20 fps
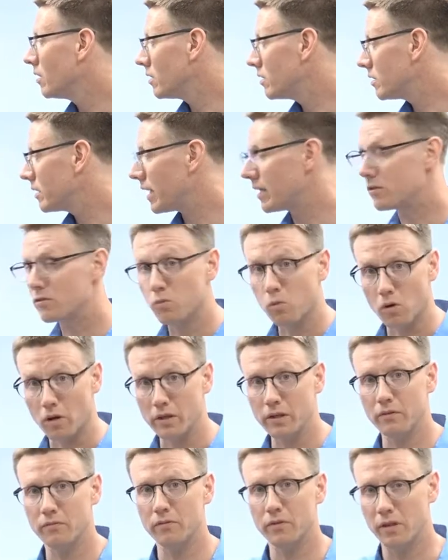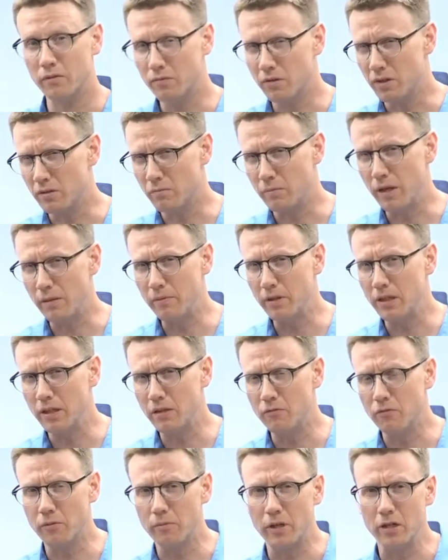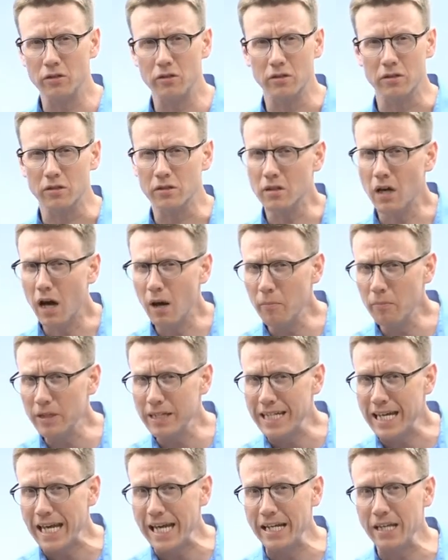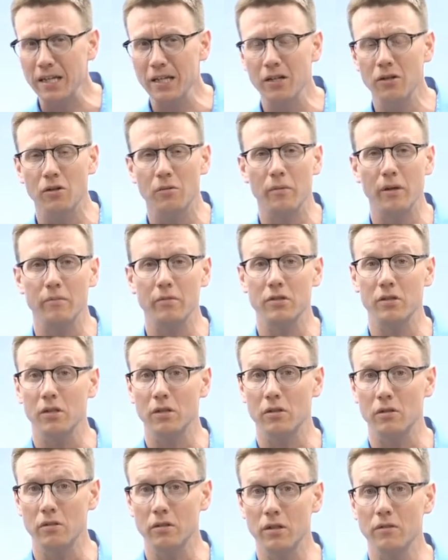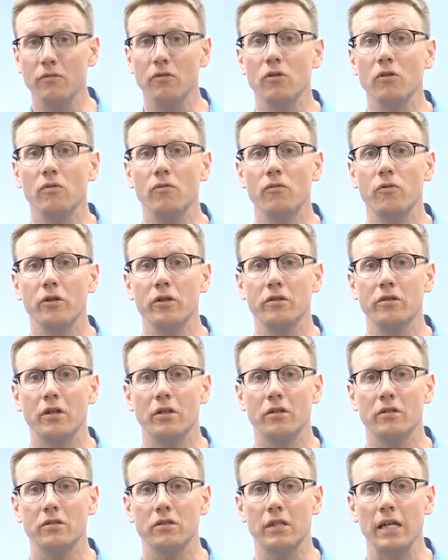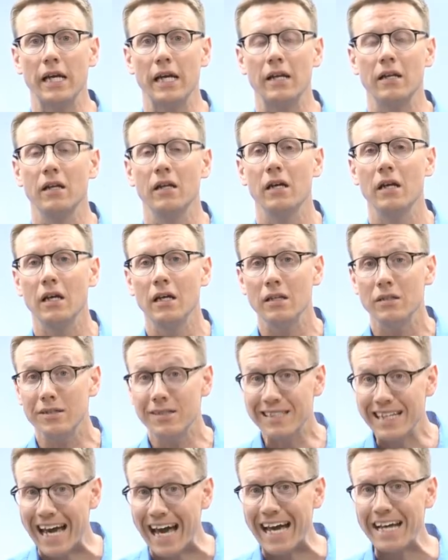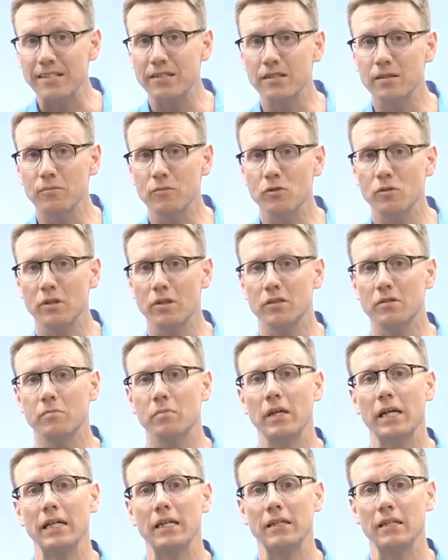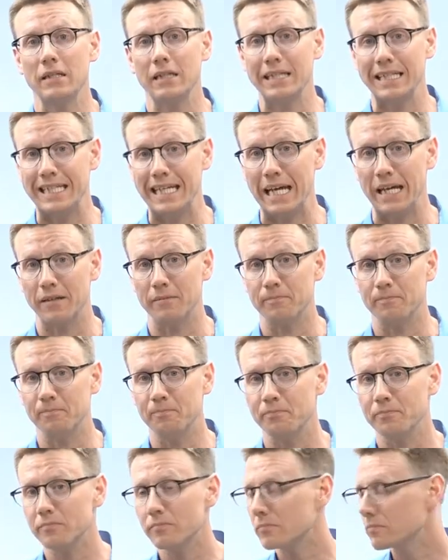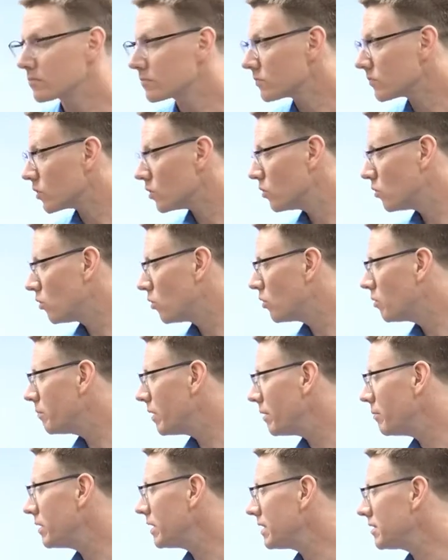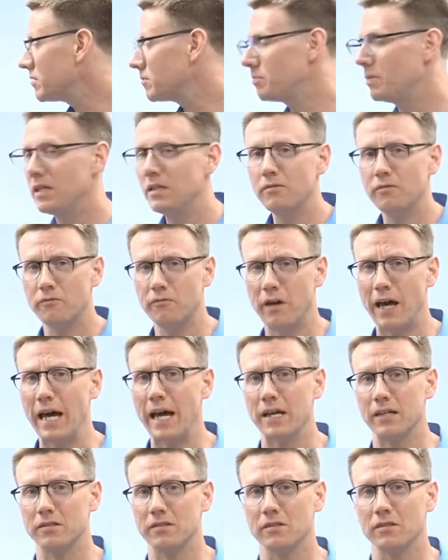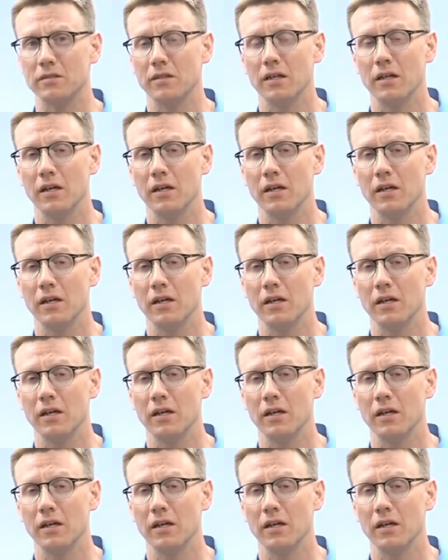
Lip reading: That's one. If maybe the information is complicated or maybe it's a little difficult for you to understand, just ask them to explain it again. Or maybe they speak fast.